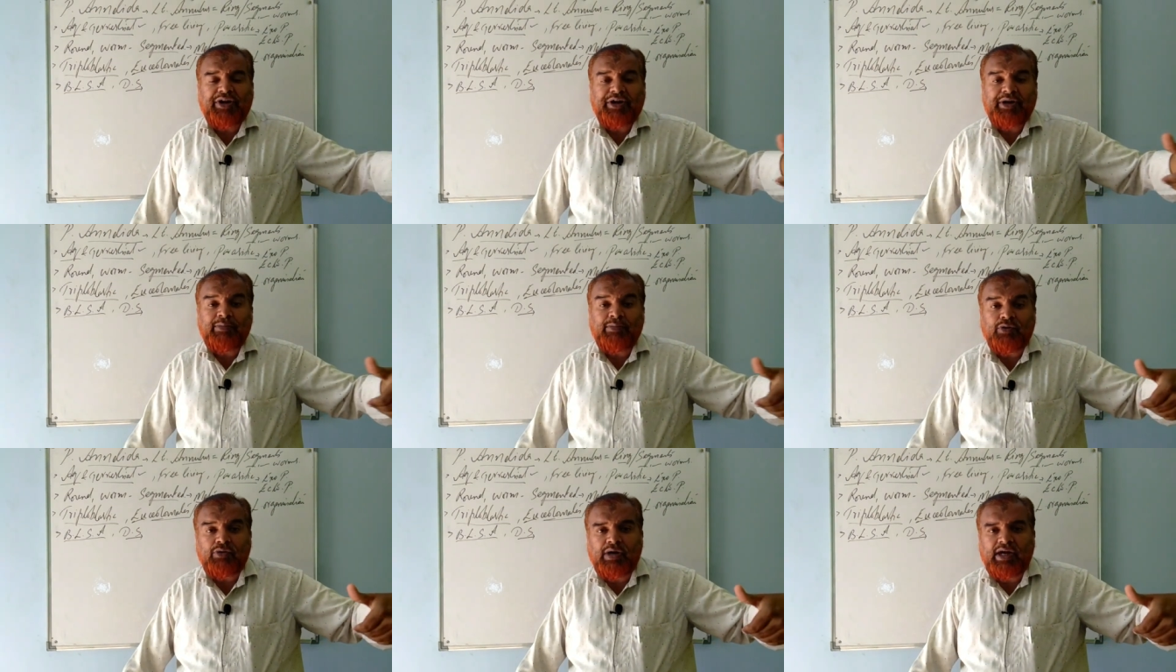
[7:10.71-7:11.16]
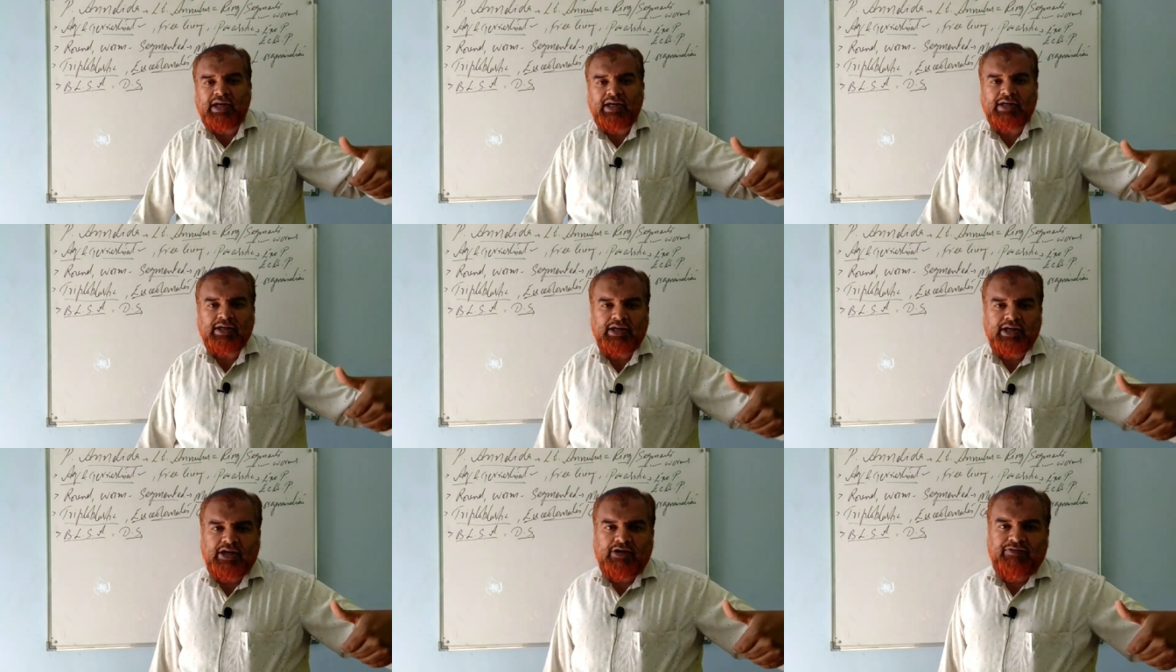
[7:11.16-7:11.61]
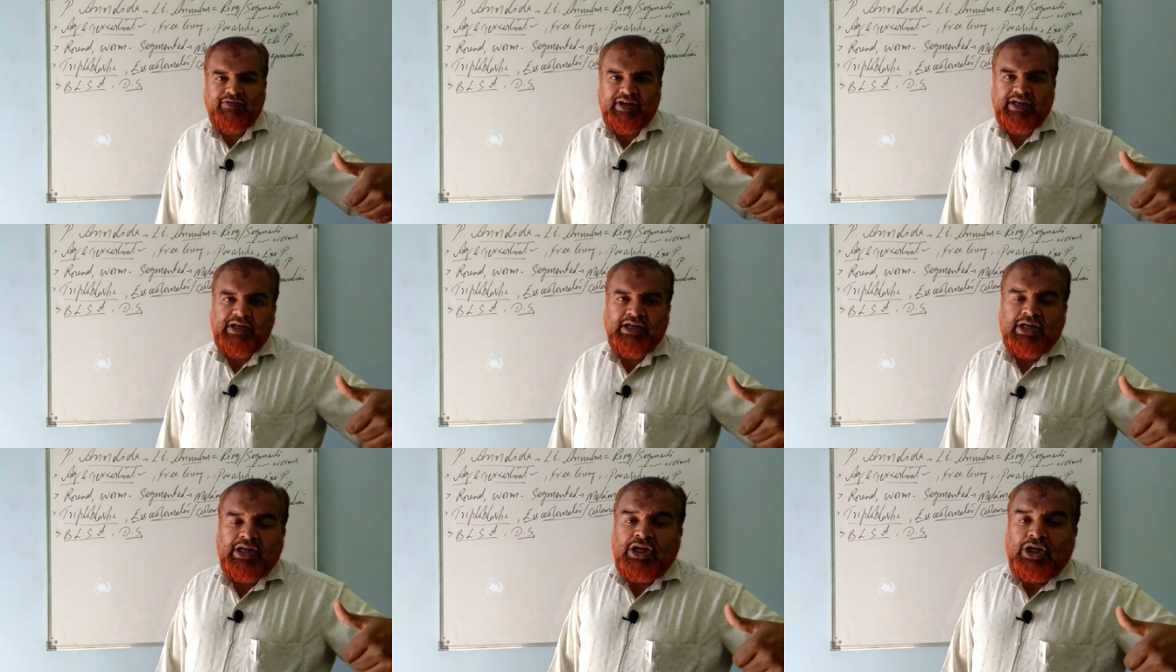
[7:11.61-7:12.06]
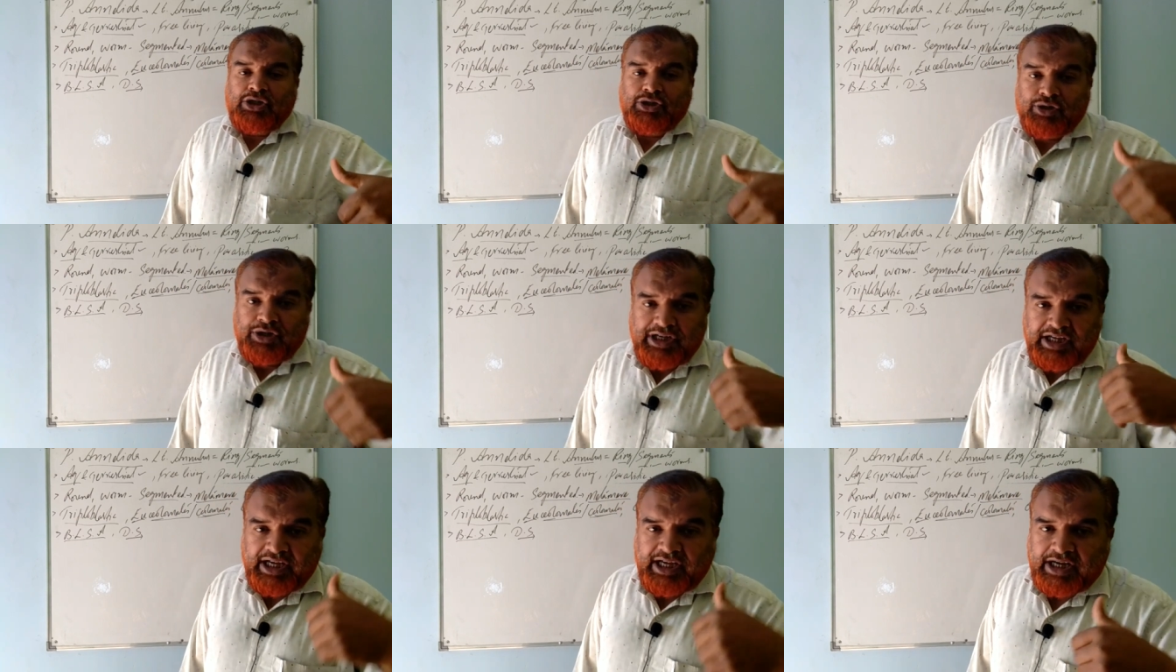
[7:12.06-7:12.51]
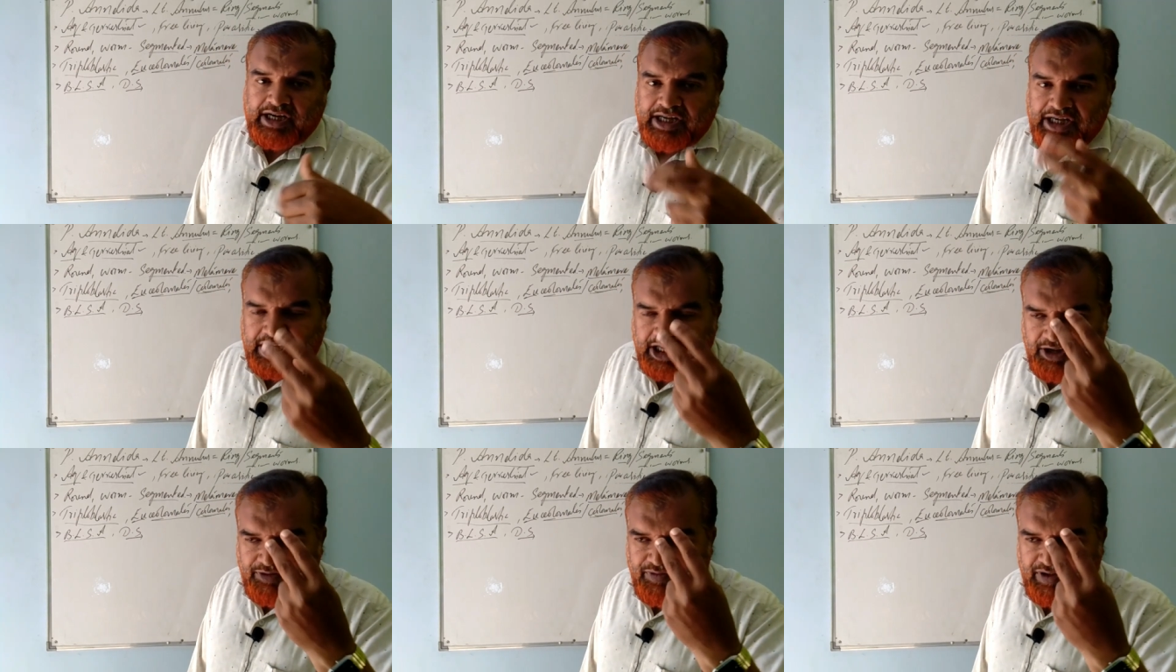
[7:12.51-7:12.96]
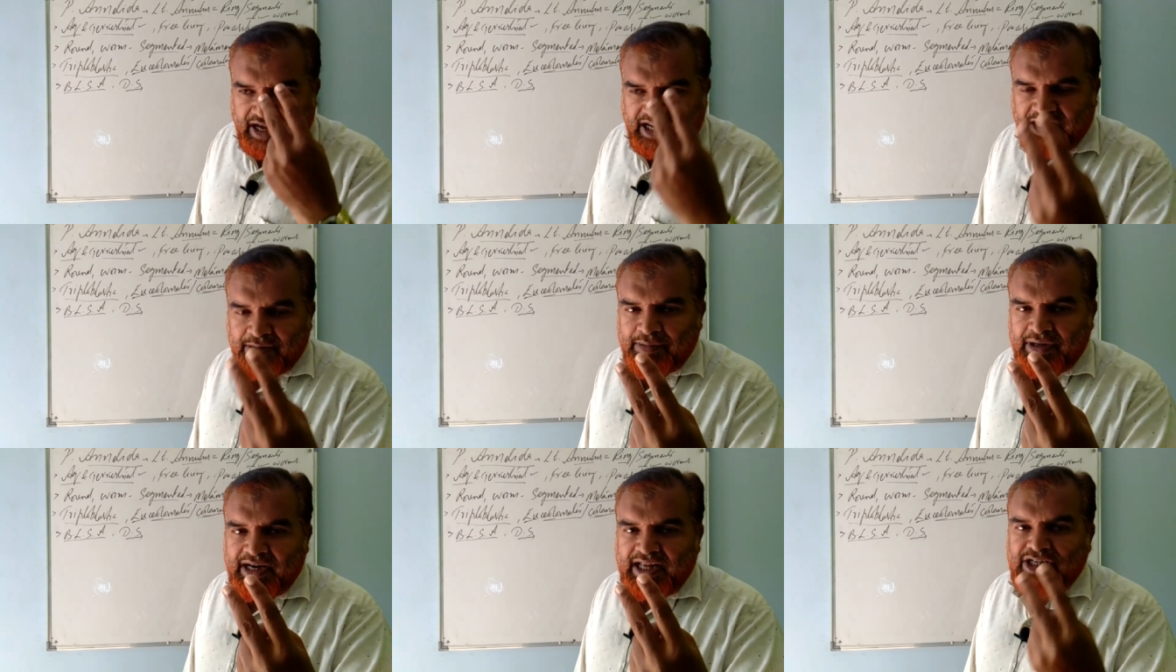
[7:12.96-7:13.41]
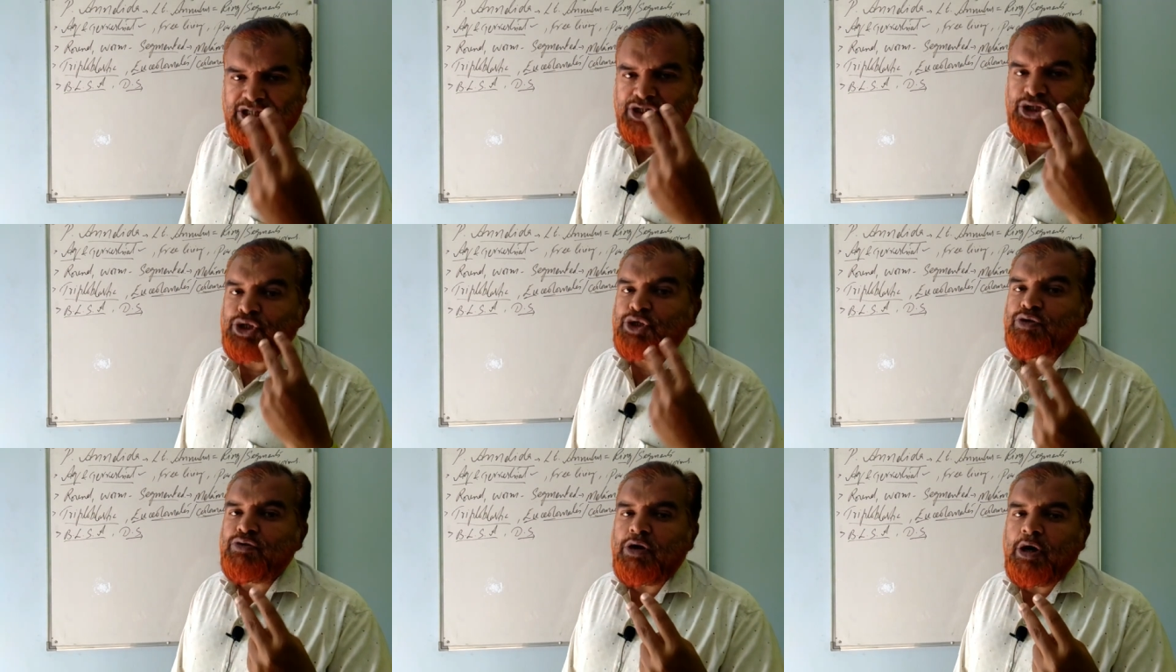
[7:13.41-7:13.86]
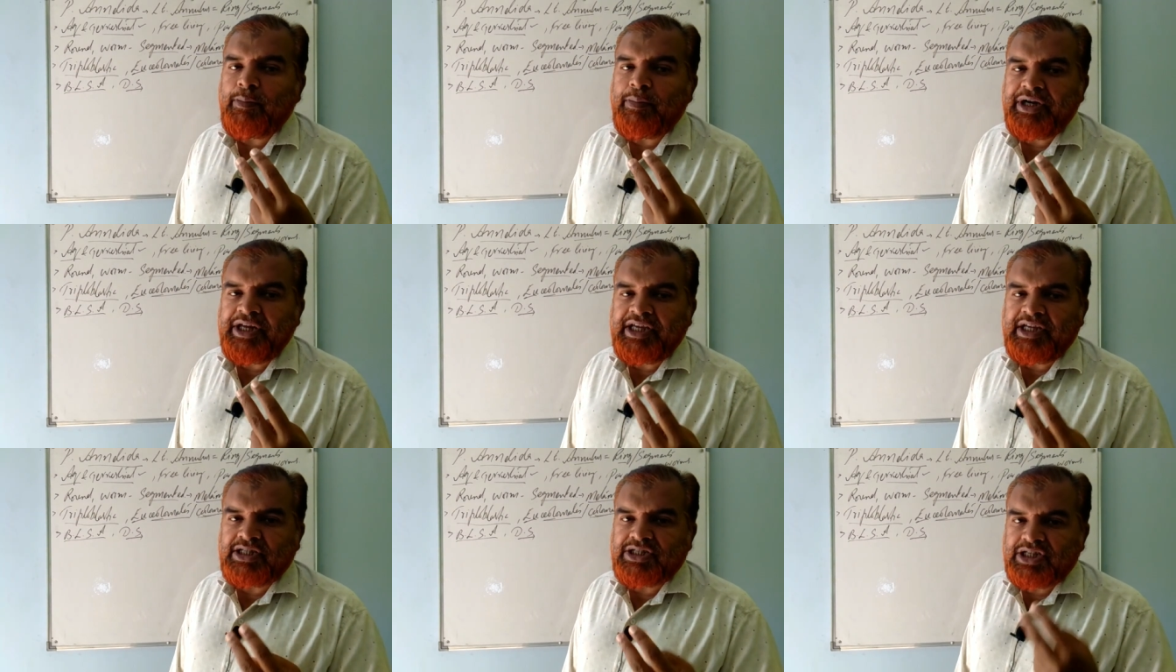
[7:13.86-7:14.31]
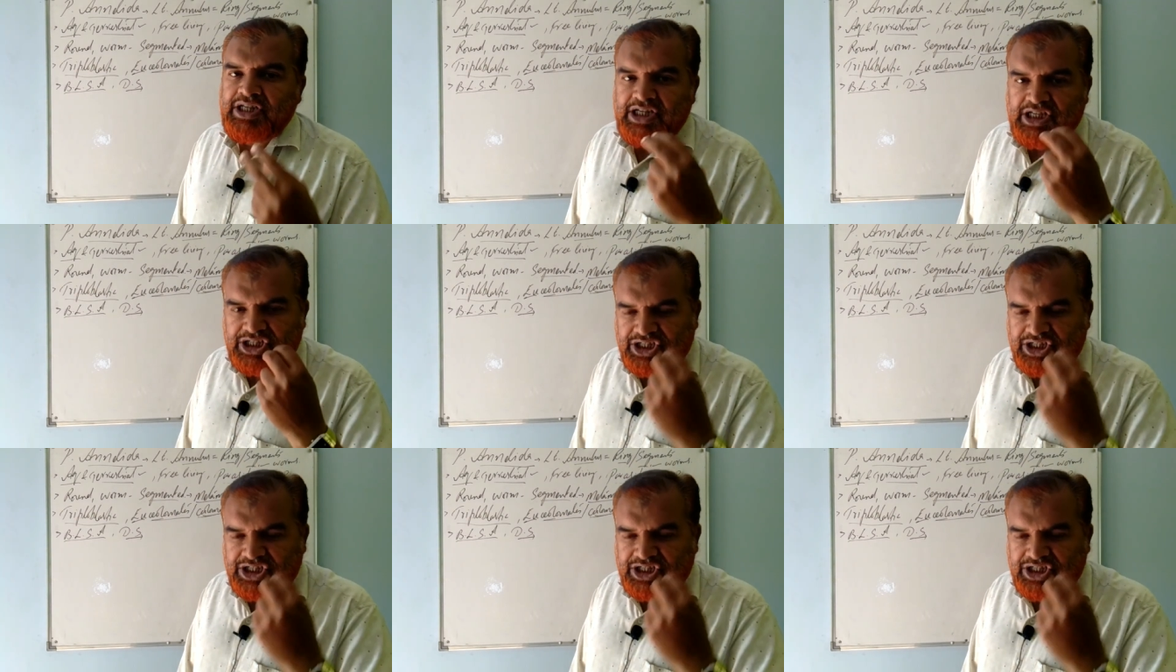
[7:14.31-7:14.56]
removal, right? So here, if the animal has 2 openings,